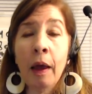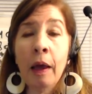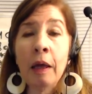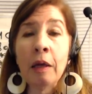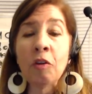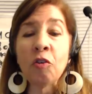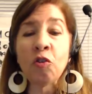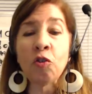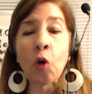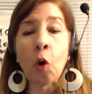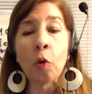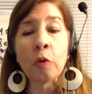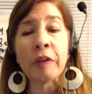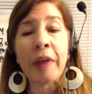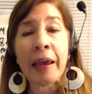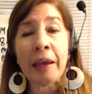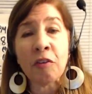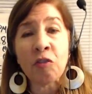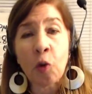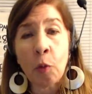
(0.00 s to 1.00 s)
So
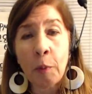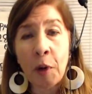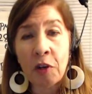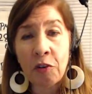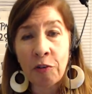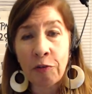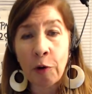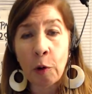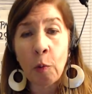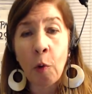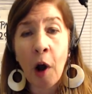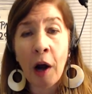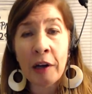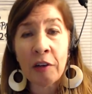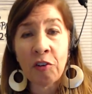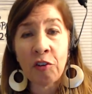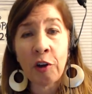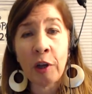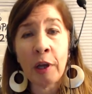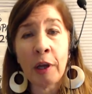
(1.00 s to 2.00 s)
thanks so much for
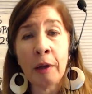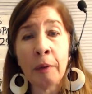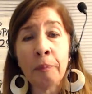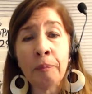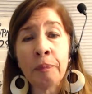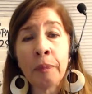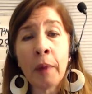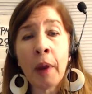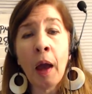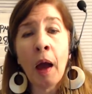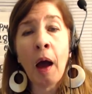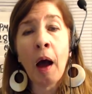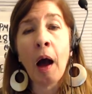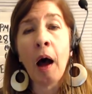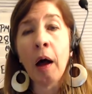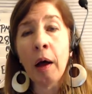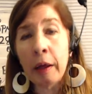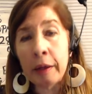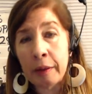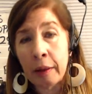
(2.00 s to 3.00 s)
watching.
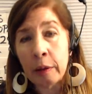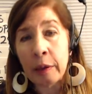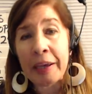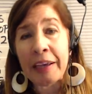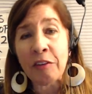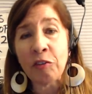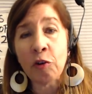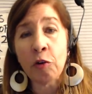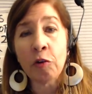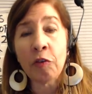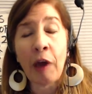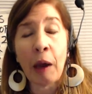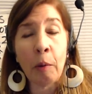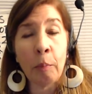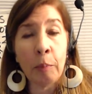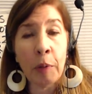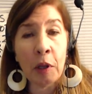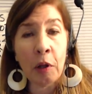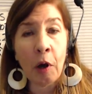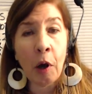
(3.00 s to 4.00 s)
Uh, the links are down
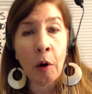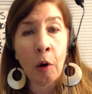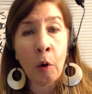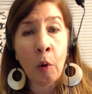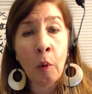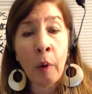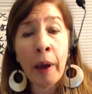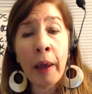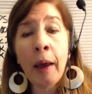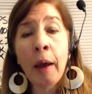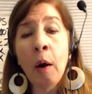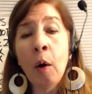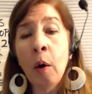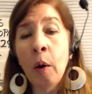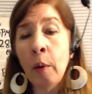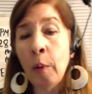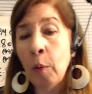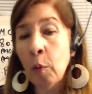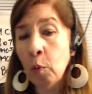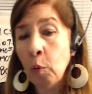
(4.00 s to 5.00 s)
below.
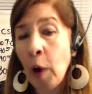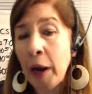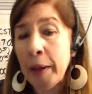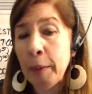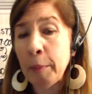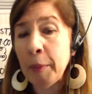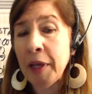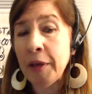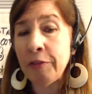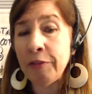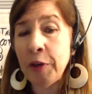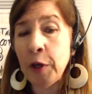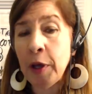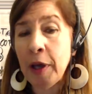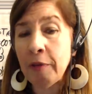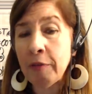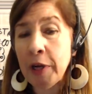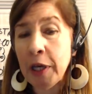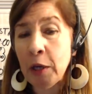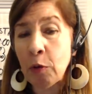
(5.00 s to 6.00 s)
Write me if you
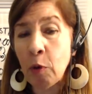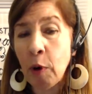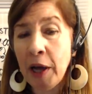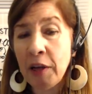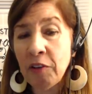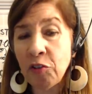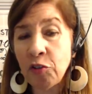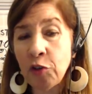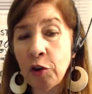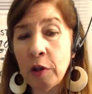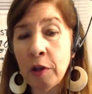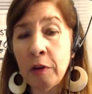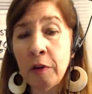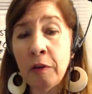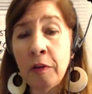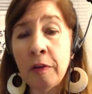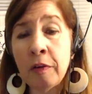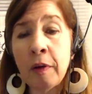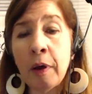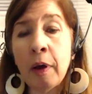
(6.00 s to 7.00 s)
have any
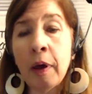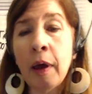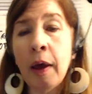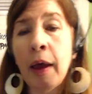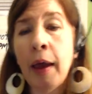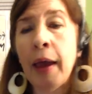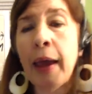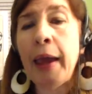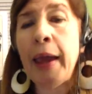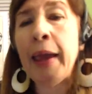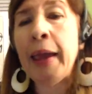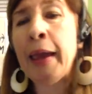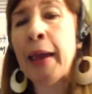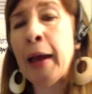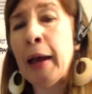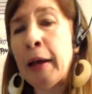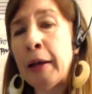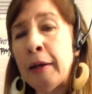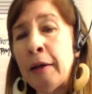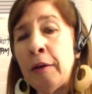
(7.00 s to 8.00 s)
questions
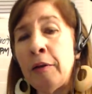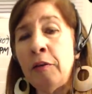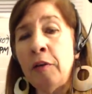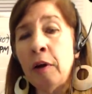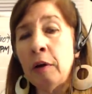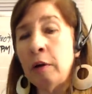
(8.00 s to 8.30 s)
and